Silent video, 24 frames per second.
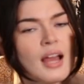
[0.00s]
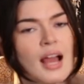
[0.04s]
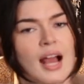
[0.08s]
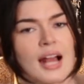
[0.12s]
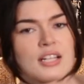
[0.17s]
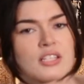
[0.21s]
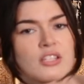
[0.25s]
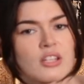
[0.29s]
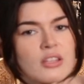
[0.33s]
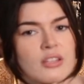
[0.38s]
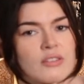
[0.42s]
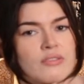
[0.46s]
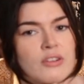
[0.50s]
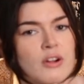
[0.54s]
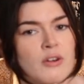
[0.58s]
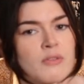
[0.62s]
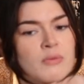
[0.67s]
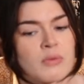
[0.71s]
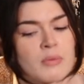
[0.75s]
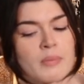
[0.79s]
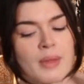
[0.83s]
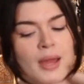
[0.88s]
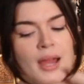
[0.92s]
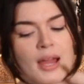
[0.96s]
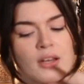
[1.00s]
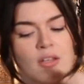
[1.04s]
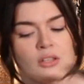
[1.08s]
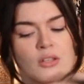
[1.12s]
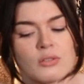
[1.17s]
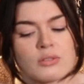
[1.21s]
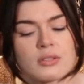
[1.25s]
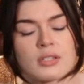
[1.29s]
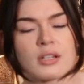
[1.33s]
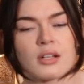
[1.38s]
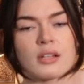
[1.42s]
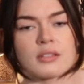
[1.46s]
I took the foam from that and
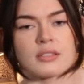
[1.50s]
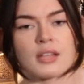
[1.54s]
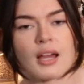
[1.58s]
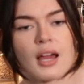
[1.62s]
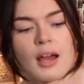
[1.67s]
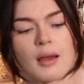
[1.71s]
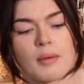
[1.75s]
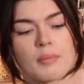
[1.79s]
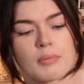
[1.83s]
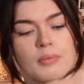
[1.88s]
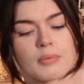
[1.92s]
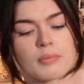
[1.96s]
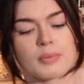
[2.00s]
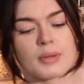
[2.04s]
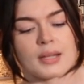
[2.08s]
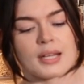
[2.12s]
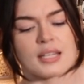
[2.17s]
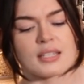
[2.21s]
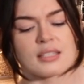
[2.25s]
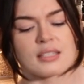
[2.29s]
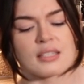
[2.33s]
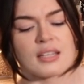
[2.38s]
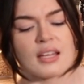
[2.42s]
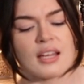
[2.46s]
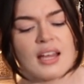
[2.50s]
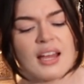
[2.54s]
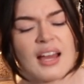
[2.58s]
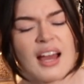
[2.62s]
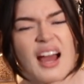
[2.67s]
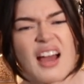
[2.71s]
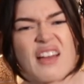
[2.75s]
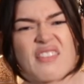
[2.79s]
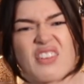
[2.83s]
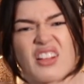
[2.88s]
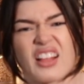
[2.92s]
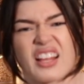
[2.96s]
used it on top because
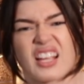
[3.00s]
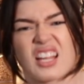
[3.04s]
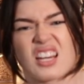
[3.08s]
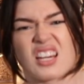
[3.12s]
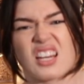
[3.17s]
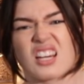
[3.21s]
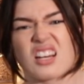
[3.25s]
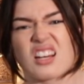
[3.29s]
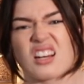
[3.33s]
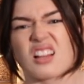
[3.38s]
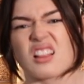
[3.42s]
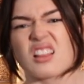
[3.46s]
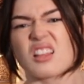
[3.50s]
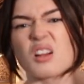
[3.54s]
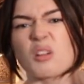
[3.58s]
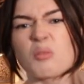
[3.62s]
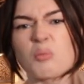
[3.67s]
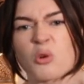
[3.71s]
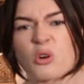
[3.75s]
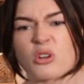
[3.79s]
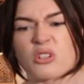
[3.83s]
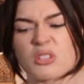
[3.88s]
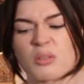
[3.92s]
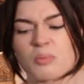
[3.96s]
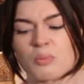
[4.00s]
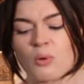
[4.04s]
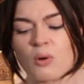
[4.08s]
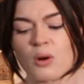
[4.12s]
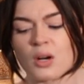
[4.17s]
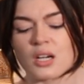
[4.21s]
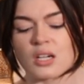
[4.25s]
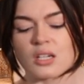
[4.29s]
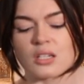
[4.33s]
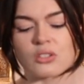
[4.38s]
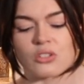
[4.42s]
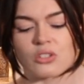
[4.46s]
I felt like it needed a little more
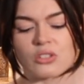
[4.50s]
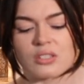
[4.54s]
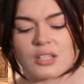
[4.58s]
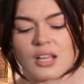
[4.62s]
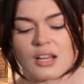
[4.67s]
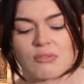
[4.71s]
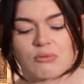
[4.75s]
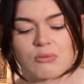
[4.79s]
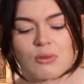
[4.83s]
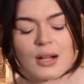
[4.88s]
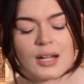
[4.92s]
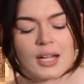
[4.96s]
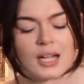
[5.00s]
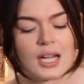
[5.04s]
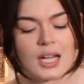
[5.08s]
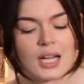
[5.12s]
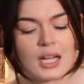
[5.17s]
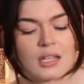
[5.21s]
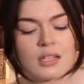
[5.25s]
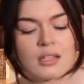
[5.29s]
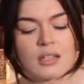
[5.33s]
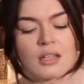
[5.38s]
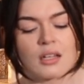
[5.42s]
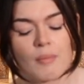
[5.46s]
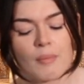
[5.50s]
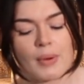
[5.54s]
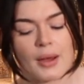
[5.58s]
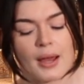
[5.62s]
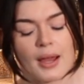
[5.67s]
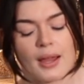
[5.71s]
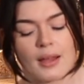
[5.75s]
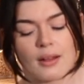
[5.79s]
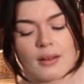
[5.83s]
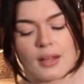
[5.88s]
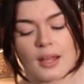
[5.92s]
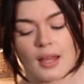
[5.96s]
support, just FYI.
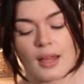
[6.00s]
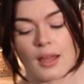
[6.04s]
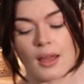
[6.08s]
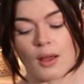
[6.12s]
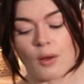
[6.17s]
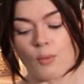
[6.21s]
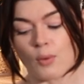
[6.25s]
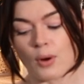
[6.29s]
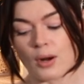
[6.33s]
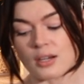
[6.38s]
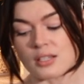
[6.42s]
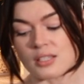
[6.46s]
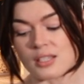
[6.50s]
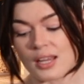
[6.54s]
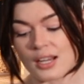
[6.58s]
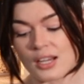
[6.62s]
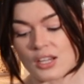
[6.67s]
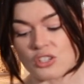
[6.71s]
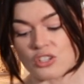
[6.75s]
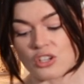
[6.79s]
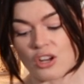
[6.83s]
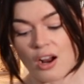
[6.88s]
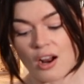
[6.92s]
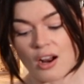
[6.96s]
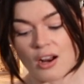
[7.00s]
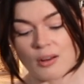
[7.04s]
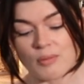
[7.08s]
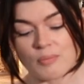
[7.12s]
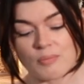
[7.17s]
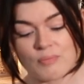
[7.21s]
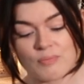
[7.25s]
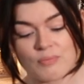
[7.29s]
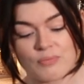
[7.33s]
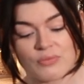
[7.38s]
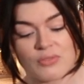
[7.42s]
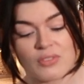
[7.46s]
But it works like a
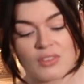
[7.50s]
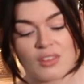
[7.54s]
charm.